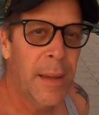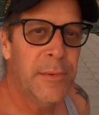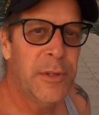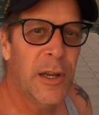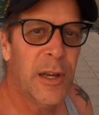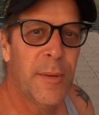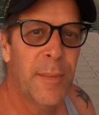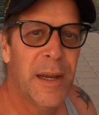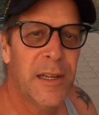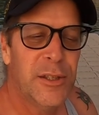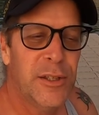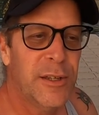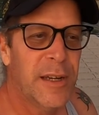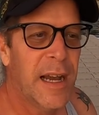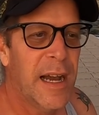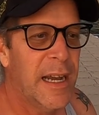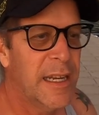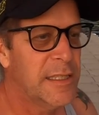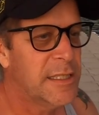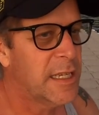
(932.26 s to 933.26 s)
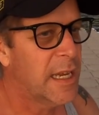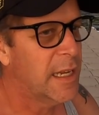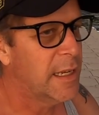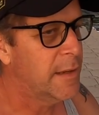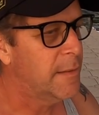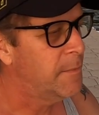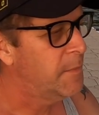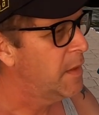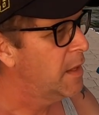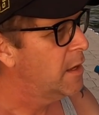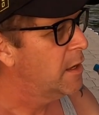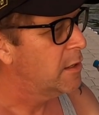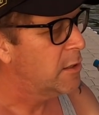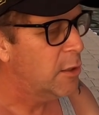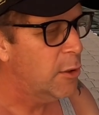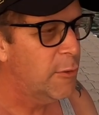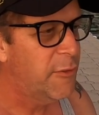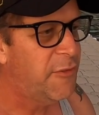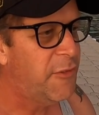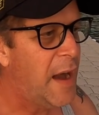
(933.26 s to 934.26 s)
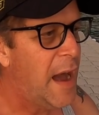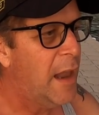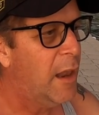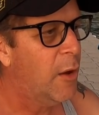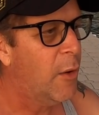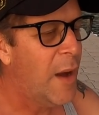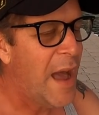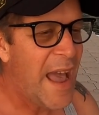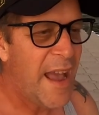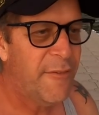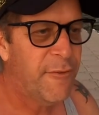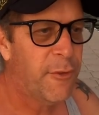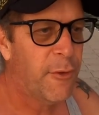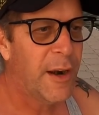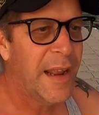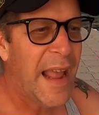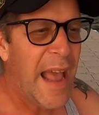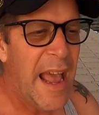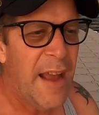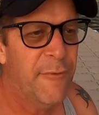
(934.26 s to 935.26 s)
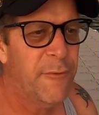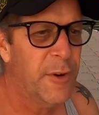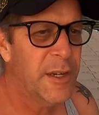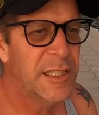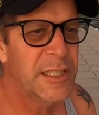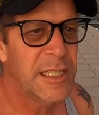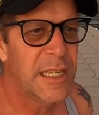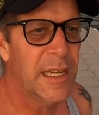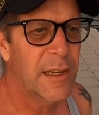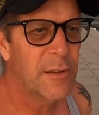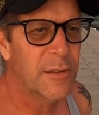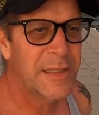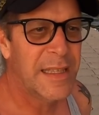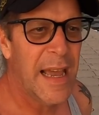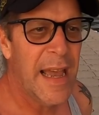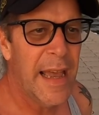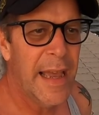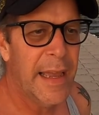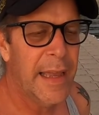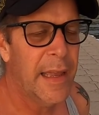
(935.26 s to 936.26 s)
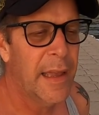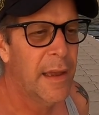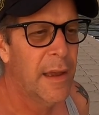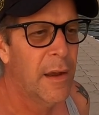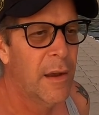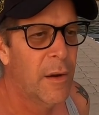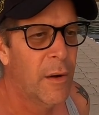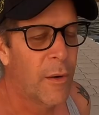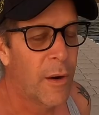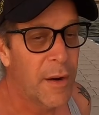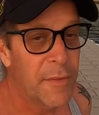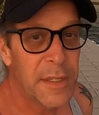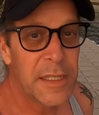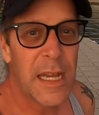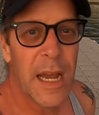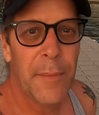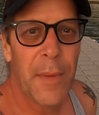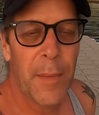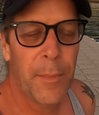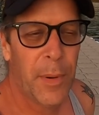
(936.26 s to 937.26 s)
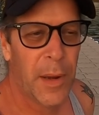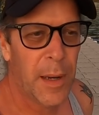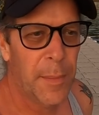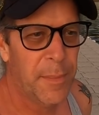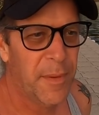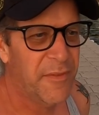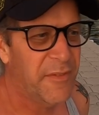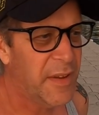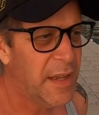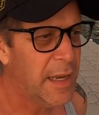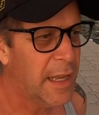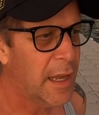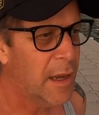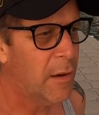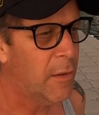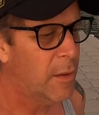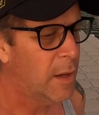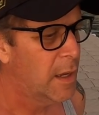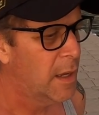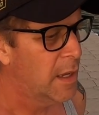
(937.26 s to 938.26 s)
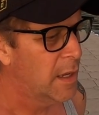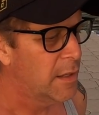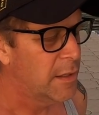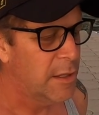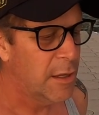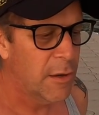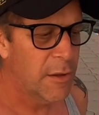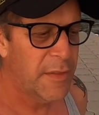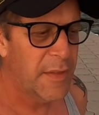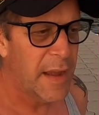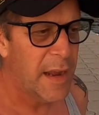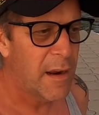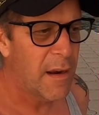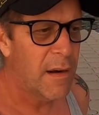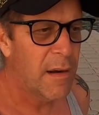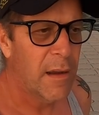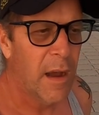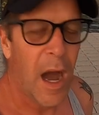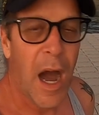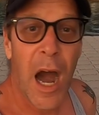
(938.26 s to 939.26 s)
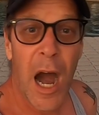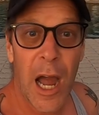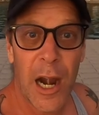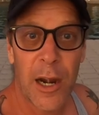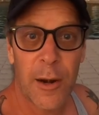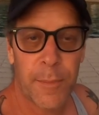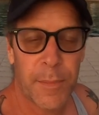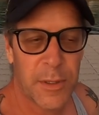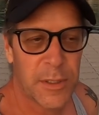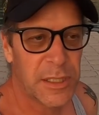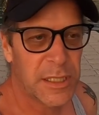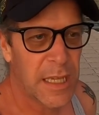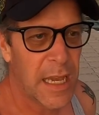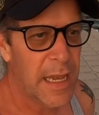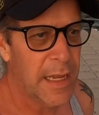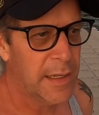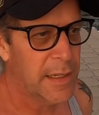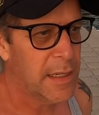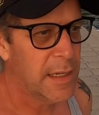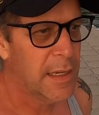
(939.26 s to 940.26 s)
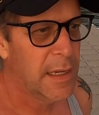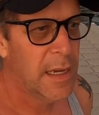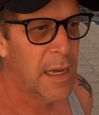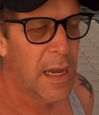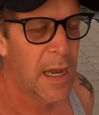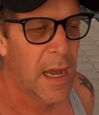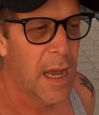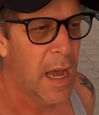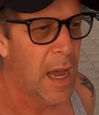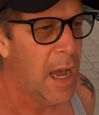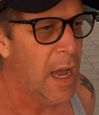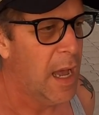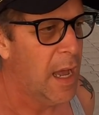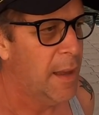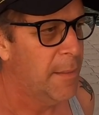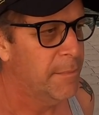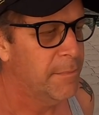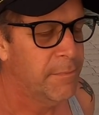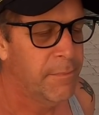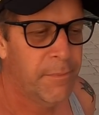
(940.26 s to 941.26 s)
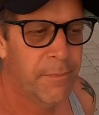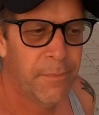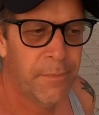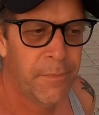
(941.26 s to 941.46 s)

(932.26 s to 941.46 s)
but I'm talking about you guys that you follow every every single day or every time I put up a video. You're there 100%. Um,